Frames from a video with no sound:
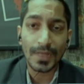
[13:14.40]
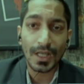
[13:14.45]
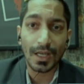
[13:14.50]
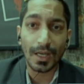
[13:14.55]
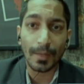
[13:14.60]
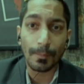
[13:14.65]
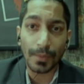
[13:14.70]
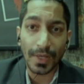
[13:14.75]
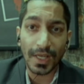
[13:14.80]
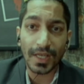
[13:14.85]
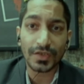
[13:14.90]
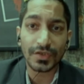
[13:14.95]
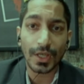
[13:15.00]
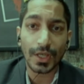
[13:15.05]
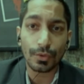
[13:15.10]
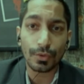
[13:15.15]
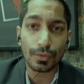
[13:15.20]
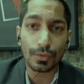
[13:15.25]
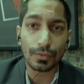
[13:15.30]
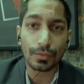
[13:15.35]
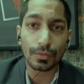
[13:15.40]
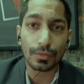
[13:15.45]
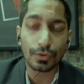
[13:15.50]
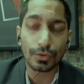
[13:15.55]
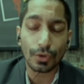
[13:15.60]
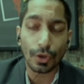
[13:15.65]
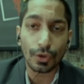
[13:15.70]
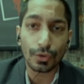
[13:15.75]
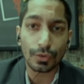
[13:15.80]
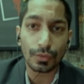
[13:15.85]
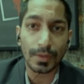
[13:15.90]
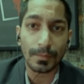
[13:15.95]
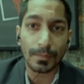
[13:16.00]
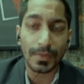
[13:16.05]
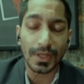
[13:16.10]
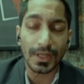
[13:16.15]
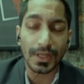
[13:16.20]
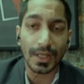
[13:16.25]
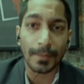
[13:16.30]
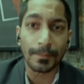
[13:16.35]
players how to talk to the
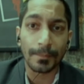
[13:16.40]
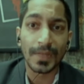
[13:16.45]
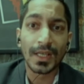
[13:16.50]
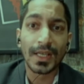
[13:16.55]
media.